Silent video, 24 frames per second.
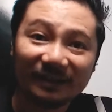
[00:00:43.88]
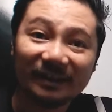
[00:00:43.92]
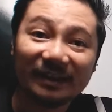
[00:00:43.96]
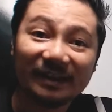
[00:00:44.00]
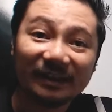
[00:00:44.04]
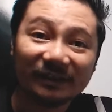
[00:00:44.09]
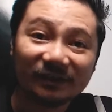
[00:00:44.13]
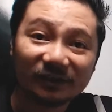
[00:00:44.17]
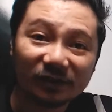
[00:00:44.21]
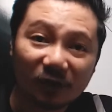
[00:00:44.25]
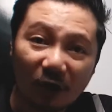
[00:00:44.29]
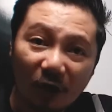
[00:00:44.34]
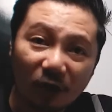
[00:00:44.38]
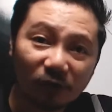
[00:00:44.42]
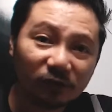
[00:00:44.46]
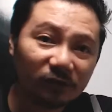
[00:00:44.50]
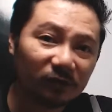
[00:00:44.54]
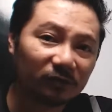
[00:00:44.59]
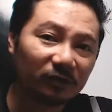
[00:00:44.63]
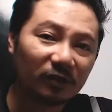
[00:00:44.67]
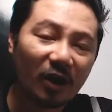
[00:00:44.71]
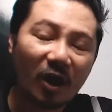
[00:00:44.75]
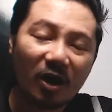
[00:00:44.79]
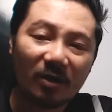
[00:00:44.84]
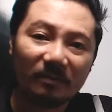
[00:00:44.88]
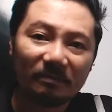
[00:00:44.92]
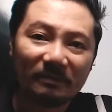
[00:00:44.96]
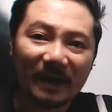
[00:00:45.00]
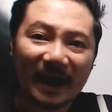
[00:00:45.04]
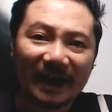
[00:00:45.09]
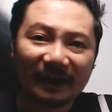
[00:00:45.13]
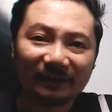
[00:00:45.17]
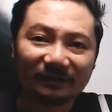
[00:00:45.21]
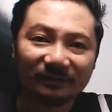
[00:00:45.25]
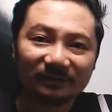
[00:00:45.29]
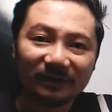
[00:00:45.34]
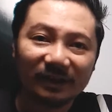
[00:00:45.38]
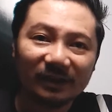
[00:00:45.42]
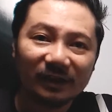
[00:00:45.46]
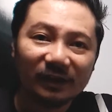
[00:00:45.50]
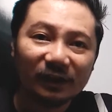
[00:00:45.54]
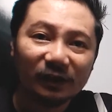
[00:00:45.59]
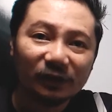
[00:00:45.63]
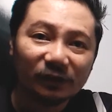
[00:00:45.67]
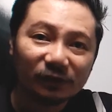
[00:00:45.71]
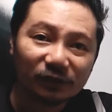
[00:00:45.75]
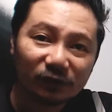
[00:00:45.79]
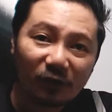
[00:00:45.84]
it's also compact.
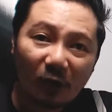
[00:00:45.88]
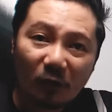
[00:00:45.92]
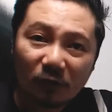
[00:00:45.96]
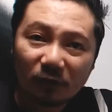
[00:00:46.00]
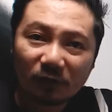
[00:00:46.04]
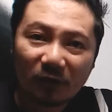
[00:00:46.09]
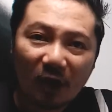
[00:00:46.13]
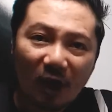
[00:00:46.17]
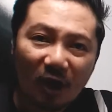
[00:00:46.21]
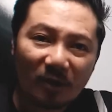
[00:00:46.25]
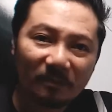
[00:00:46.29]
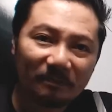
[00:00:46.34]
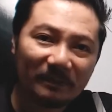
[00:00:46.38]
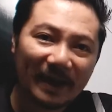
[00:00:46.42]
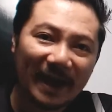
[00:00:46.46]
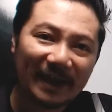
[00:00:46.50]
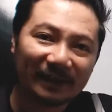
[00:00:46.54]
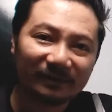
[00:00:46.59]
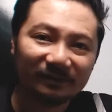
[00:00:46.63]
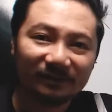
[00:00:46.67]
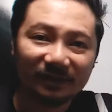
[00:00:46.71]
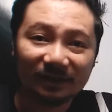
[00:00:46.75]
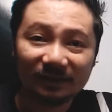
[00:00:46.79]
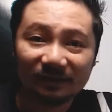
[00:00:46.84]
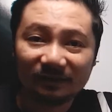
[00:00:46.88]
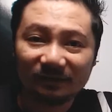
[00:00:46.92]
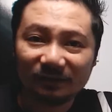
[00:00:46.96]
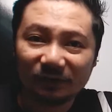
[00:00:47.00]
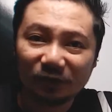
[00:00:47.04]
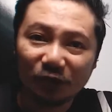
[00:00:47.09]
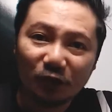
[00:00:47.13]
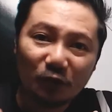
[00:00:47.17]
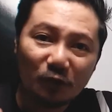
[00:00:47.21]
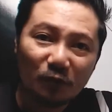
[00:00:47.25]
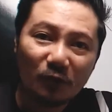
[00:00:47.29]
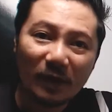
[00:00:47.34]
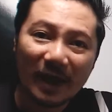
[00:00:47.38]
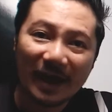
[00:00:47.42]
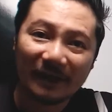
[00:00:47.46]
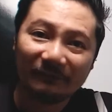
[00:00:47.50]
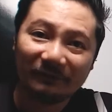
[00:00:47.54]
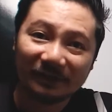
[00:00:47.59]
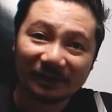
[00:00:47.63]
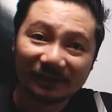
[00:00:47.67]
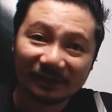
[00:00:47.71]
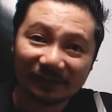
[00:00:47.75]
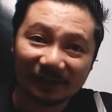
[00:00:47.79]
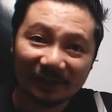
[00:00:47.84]
So compact that you
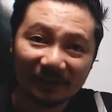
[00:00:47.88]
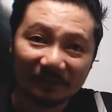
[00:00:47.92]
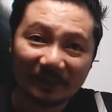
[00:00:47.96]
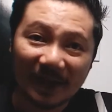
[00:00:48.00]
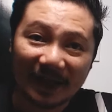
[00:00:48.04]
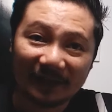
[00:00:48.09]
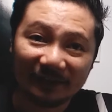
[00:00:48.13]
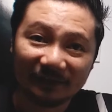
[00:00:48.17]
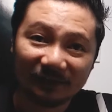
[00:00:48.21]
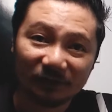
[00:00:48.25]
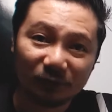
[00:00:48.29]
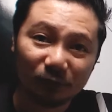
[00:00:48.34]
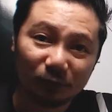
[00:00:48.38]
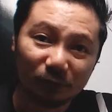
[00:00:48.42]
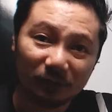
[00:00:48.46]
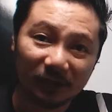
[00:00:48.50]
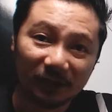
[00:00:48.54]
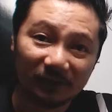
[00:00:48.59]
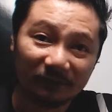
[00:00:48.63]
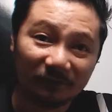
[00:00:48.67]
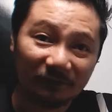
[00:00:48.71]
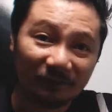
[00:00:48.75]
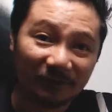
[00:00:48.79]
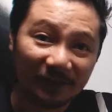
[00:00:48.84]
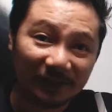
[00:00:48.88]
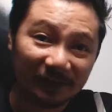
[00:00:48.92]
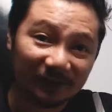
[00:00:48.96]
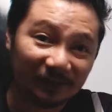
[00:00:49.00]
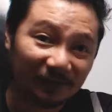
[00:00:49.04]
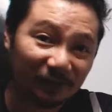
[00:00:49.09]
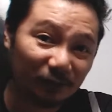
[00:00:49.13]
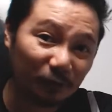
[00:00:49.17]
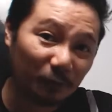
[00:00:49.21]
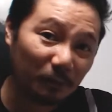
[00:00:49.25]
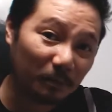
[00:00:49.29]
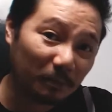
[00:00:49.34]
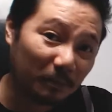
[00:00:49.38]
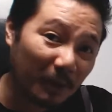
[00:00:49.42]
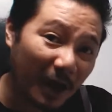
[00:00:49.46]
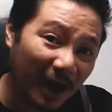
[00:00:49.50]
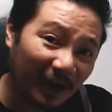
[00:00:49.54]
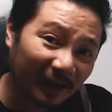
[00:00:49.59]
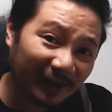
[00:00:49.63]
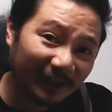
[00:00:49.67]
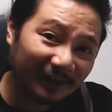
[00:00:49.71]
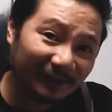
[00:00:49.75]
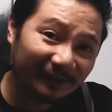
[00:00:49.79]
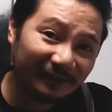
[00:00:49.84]
have a cinematic tool that fits in your
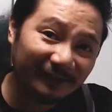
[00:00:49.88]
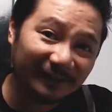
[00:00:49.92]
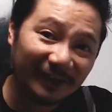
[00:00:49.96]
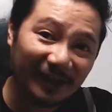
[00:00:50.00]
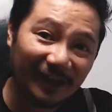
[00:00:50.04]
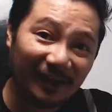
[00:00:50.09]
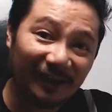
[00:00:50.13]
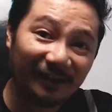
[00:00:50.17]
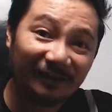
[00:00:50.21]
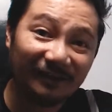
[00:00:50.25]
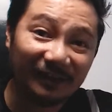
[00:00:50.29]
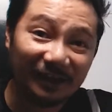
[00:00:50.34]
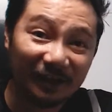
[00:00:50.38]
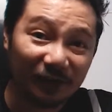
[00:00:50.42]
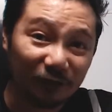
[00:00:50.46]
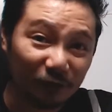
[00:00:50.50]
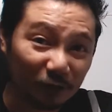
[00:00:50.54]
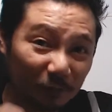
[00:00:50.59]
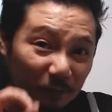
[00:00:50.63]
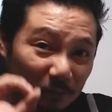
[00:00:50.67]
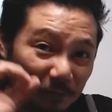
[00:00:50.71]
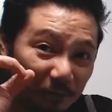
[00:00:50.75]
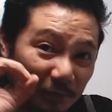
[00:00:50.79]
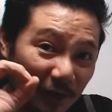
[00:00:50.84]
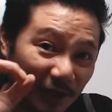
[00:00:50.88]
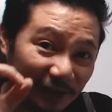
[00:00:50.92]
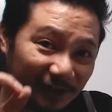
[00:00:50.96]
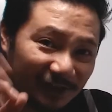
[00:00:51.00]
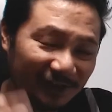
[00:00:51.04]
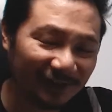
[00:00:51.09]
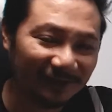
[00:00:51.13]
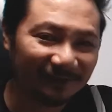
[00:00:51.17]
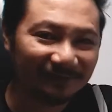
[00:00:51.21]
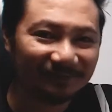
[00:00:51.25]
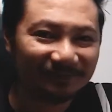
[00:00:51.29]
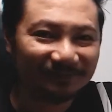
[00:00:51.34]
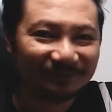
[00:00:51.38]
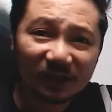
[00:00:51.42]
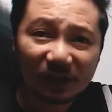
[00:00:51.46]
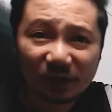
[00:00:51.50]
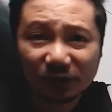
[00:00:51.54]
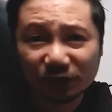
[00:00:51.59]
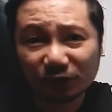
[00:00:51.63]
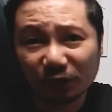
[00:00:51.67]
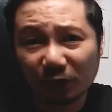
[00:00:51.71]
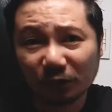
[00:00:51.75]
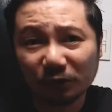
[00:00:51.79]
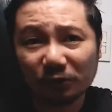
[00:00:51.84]
pocket and in your budget.
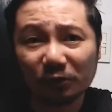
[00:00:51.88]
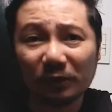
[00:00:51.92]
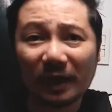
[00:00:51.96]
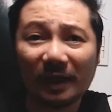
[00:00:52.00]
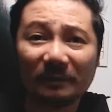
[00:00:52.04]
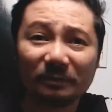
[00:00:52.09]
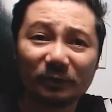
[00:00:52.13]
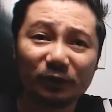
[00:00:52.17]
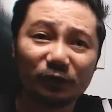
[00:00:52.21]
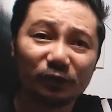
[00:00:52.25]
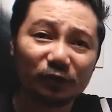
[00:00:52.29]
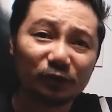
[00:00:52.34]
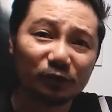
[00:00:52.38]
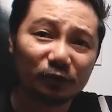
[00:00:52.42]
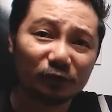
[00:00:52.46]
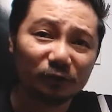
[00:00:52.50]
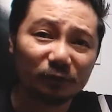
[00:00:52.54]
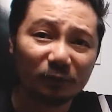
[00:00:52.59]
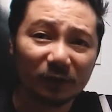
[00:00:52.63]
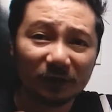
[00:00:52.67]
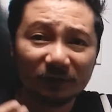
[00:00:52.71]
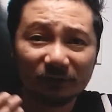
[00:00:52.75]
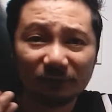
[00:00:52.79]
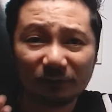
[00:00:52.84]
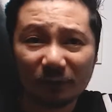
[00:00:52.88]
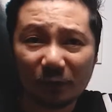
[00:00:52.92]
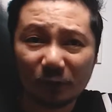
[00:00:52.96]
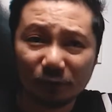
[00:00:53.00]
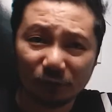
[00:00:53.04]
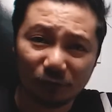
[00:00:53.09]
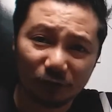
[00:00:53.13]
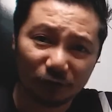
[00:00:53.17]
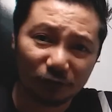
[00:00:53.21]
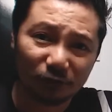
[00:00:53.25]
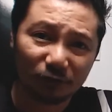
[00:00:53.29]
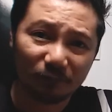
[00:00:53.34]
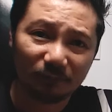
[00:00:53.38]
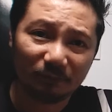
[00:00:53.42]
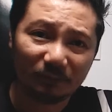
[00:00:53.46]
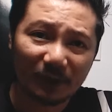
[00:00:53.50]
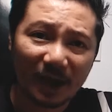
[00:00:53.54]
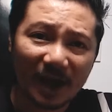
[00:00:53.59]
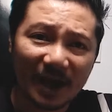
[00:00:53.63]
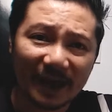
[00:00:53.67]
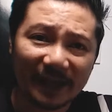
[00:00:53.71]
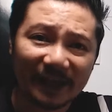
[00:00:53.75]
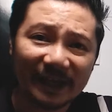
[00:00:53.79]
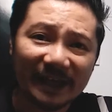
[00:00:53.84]
So to help you choose what phone you should
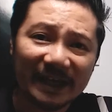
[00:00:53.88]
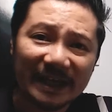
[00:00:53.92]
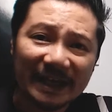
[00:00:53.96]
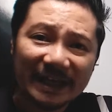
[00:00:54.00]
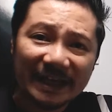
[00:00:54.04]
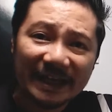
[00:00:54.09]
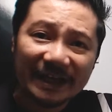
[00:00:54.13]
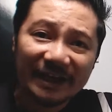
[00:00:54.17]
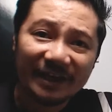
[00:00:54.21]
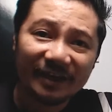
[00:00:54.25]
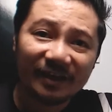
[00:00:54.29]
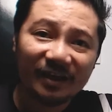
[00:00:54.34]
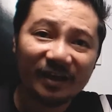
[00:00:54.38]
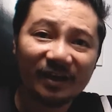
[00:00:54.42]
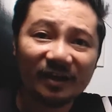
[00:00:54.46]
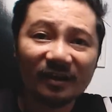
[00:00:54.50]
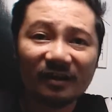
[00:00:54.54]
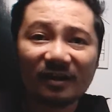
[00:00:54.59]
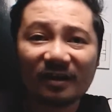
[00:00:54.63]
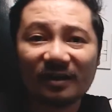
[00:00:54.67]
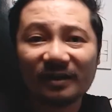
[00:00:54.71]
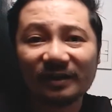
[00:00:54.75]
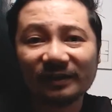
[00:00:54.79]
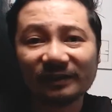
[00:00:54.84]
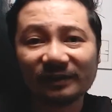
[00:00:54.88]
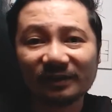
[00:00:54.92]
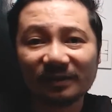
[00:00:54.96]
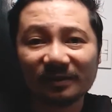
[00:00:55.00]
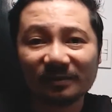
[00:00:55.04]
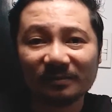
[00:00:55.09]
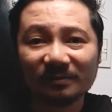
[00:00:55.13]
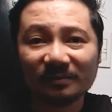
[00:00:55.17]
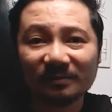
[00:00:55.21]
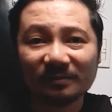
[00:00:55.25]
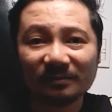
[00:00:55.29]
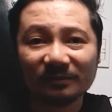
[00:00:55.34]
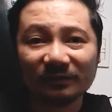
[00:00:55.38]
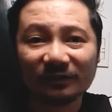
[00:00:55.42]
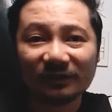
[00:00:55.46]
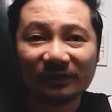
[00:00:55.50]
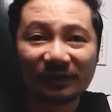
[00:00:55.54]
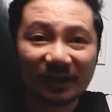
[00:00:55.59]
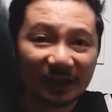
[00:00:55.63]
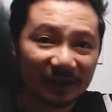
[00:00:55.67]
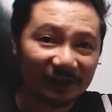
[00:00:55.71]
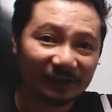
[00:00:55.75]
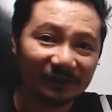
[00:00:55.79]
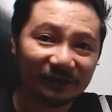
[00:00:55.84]
buy, here are some
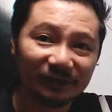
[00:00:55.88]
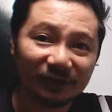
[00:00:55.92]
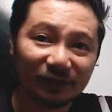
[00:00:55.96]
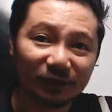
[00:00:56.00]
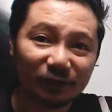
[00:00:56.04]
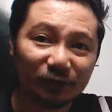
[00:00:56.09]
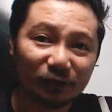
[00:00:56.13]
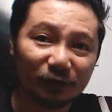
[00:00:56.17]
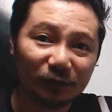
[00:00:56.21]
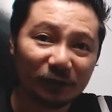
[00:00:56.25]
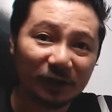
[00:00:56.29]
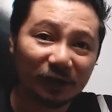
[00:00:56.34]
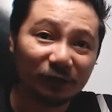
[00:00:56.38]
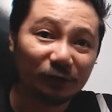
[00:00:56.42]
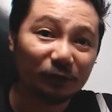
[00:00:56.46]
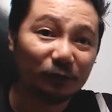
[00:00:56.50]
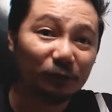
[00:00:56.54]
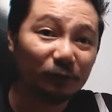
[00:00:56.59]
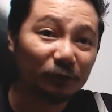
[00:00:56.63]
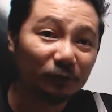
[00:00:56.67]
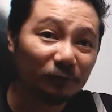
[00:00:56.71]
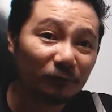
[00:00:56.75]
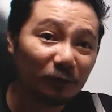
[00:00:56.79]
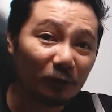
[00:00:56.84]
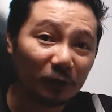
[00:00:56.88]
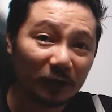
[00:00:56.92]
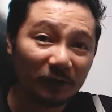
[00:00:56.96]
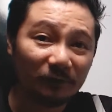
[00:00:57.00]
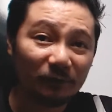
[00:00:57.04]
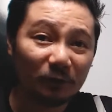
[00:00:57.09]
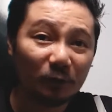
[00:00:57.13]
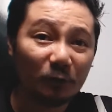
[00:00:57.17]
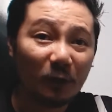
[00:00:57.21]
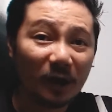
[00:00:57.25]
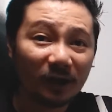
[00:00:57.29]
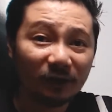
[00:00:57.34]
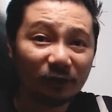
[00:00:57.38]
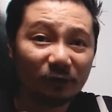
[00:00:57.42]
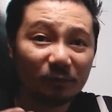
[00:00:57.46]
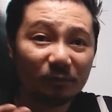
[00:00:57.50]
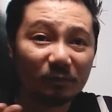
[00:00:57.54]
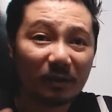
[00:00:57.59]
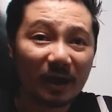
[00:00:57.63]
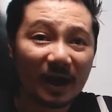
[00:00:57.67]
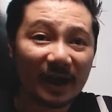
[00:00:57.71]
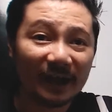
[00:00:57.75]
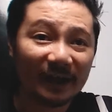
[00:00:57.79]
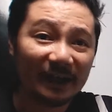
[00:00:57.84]
things that you need to look for if you want to
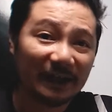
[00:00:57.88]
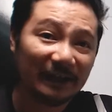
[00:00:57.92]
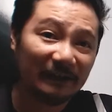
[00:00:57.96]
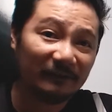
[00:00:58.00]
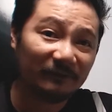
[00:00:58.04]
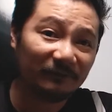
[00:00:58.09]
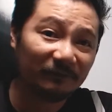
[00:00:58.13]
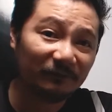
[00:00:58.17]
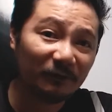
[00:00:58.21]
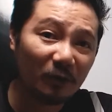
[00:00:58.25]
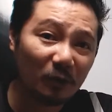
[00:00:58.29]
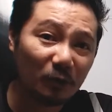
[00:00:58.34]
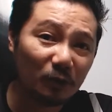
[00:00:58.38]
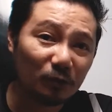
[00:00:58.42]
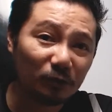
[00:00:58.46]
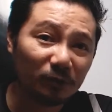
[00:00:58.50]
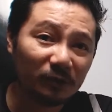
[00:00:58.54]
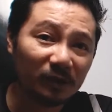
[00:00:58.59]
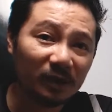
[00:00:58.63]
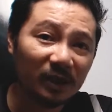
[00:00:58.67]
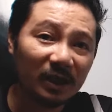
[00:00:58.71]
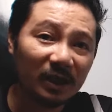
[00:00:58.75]
buy a phone